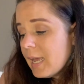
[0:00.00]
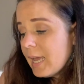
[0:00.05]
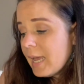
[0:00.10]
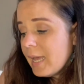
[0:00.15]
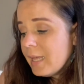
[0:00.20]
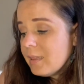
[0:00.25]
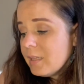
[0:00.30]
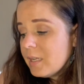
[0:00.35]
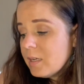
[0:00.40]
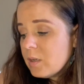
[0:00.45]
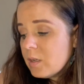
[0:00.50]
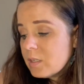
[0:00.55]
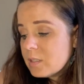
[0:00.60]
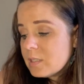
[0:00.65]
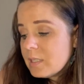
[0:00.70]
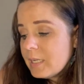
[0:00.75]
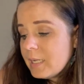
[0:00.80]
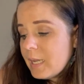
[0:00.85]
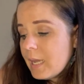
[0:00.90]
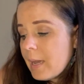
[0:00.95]
and then
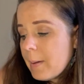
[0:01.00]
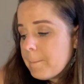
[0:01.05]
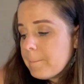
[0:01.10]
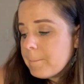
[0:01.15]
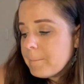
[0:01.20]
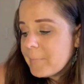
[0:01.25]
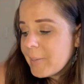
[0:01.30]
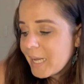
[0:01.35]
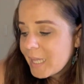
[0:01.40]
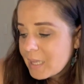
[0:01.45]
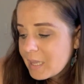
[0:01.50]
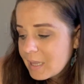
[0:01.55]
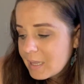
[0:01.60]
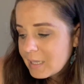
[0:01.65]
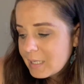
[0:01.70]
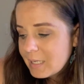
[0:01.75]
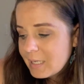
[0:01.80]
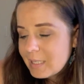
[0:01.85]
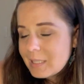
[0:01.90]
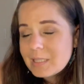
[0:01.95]
lastly, a
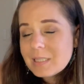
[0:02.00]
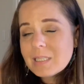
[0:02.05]
monthly